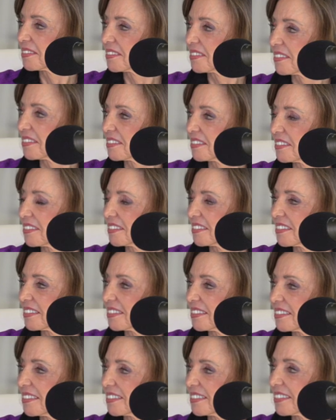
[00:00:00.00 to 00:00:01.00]

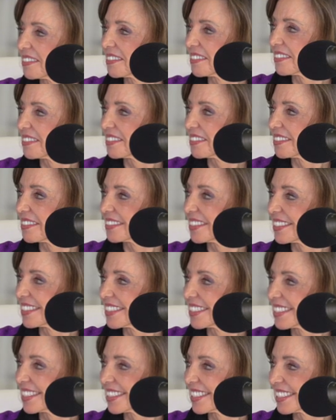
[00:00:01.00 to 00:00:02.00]

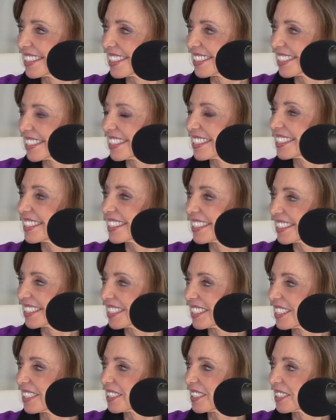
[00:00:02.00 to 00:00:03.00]

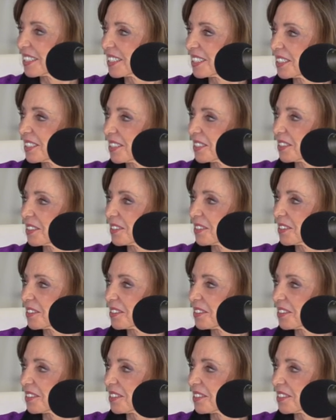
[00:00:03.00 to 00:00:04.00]

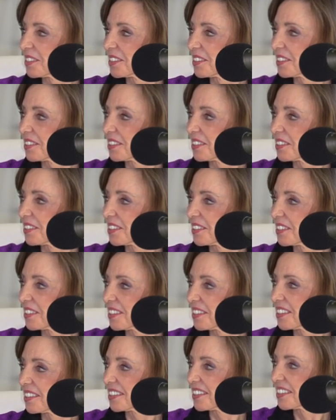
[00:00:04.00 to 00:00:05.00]

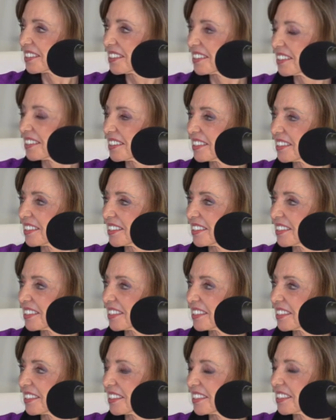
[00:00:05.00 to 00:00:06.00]

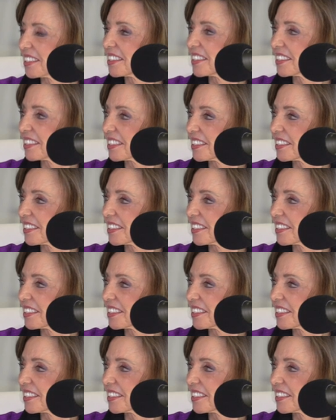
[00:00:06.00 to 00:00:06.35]
[no speech]